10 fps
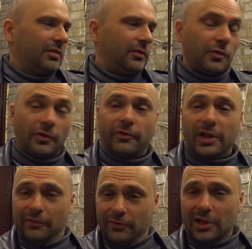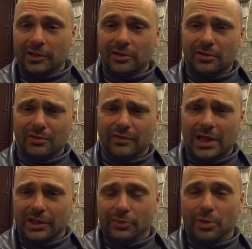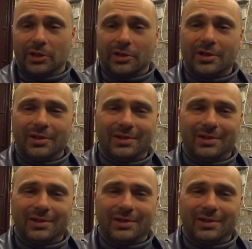for a fun factor, that is better.